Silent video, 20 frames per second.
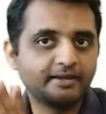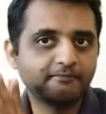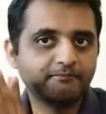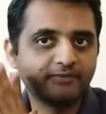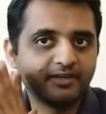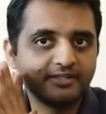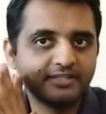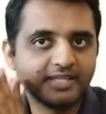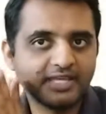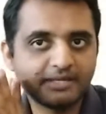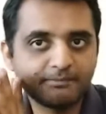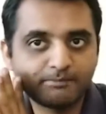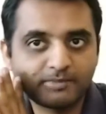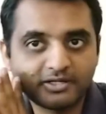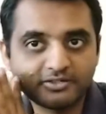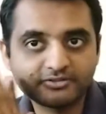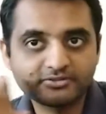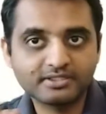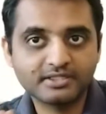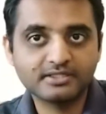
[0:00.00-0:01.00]
when a
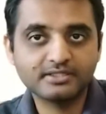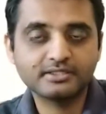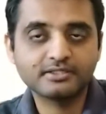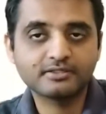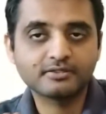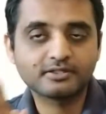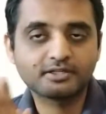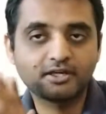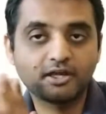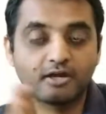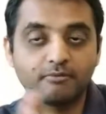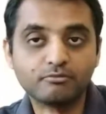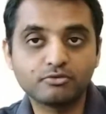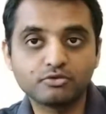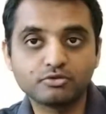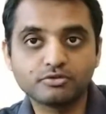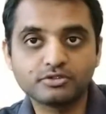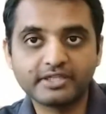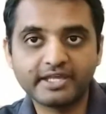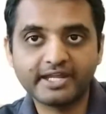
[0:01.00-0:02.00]
person come
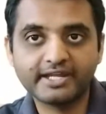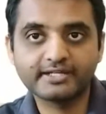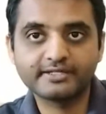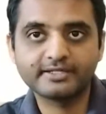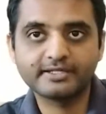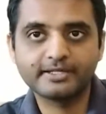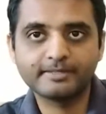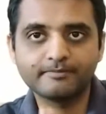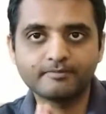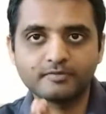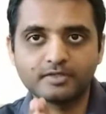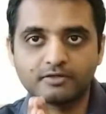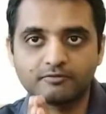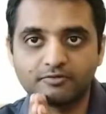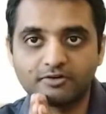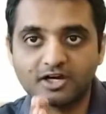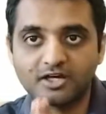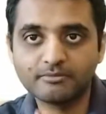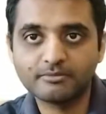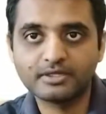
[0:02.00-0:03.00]
to that
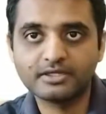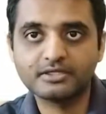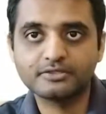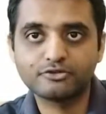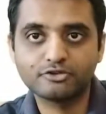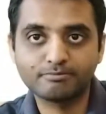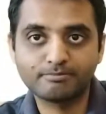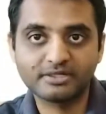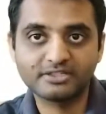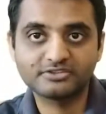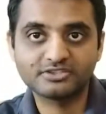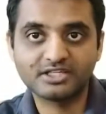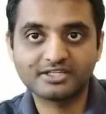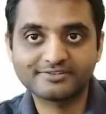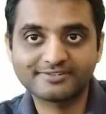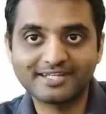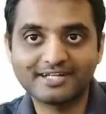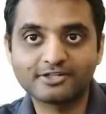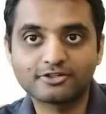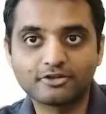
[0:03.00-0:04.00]
farmer to
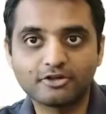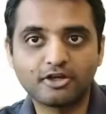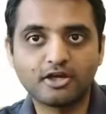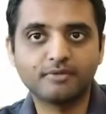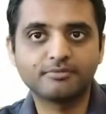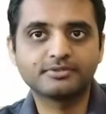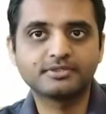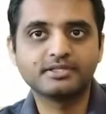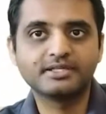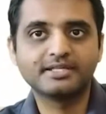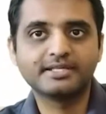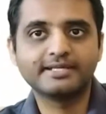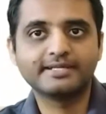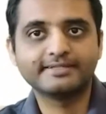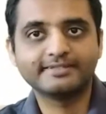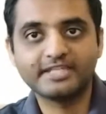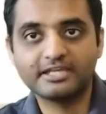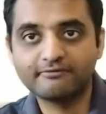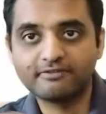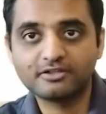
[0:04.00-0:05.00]
purchase that crops,
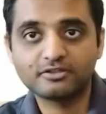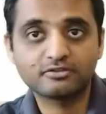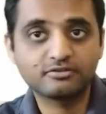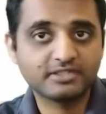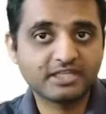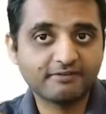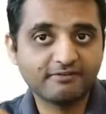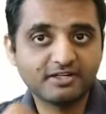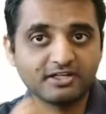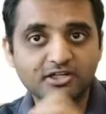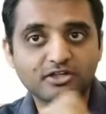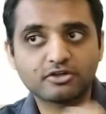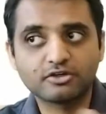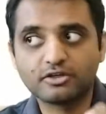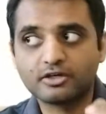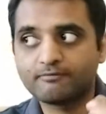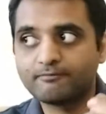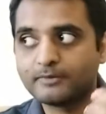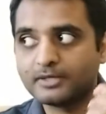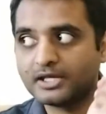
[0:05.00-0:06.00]
they will definitely
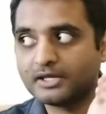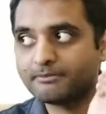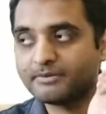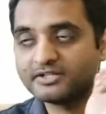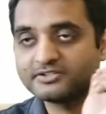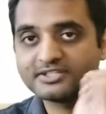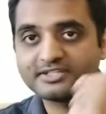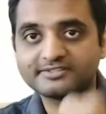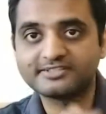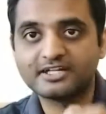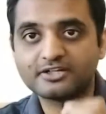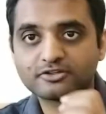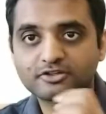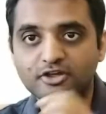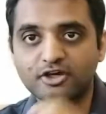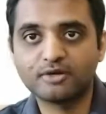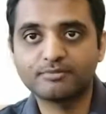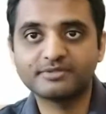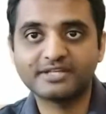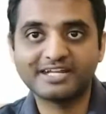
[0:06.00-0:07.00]
purchase that
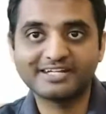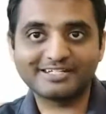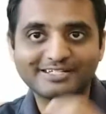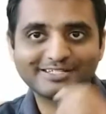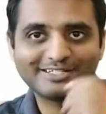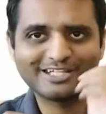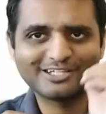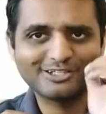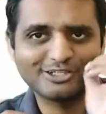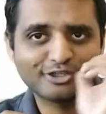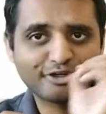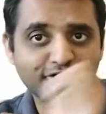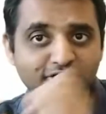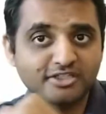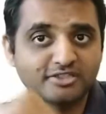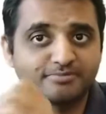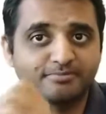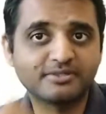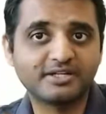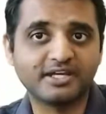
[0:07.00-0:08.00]
crop at the
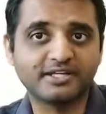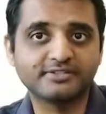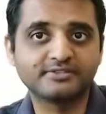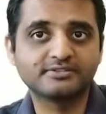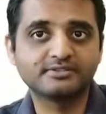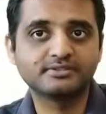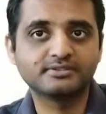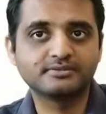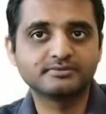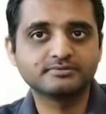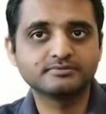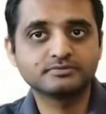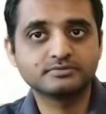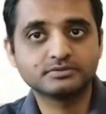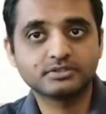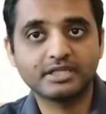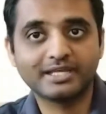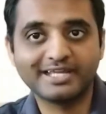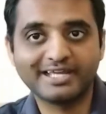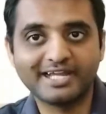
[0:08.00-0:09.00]
lowest price.
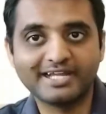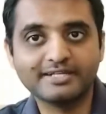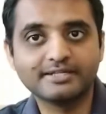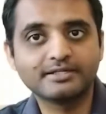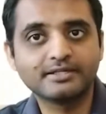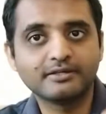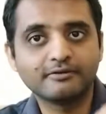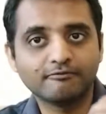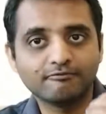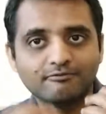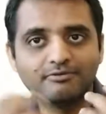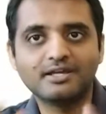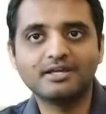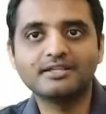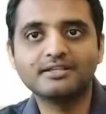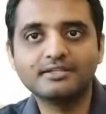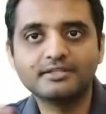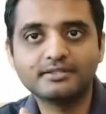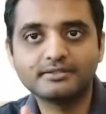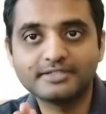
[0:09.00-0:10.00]
And
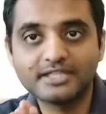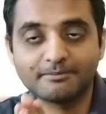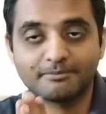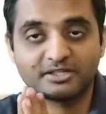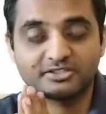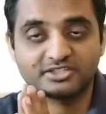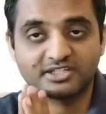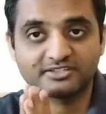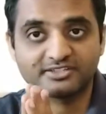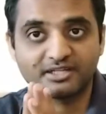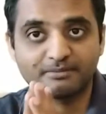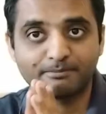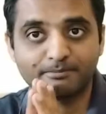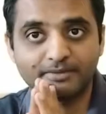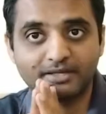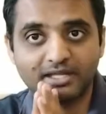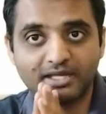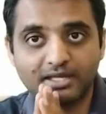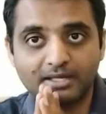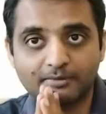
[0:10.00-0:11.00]
when they purchase
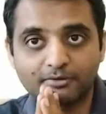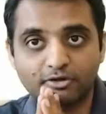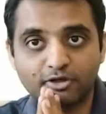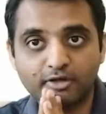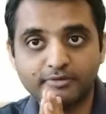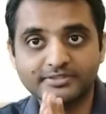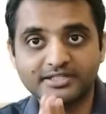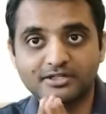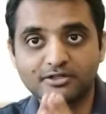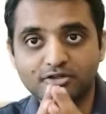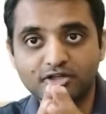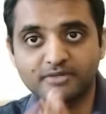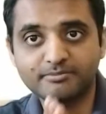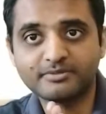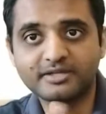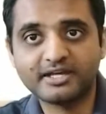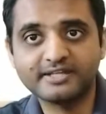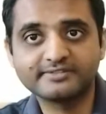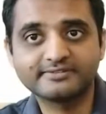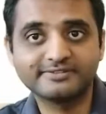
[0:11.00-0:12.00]
the crops at lower
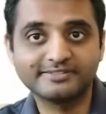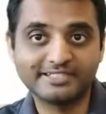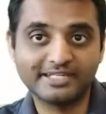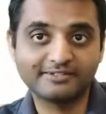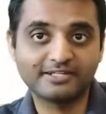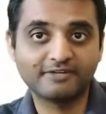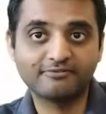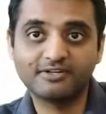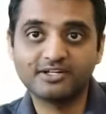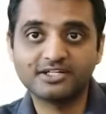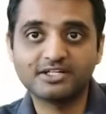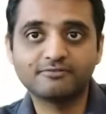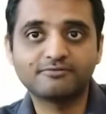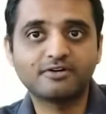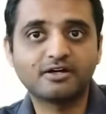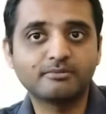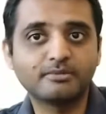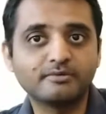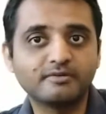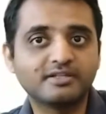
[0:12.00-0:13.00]
price, that definitely
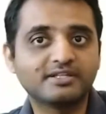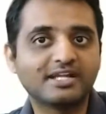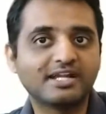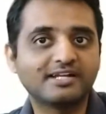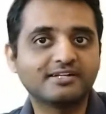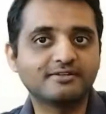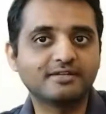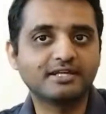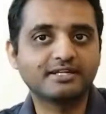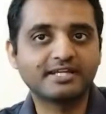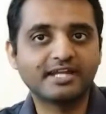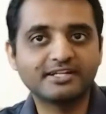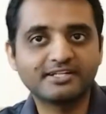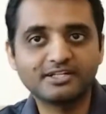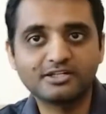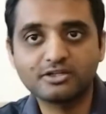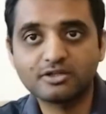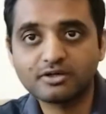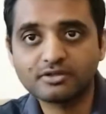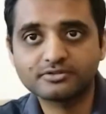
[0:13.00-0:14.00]
farmer will get
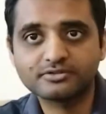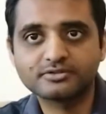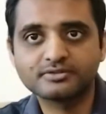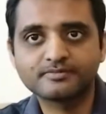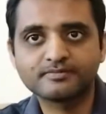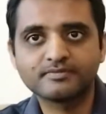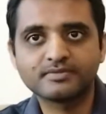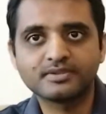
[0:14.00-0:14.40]
in loss.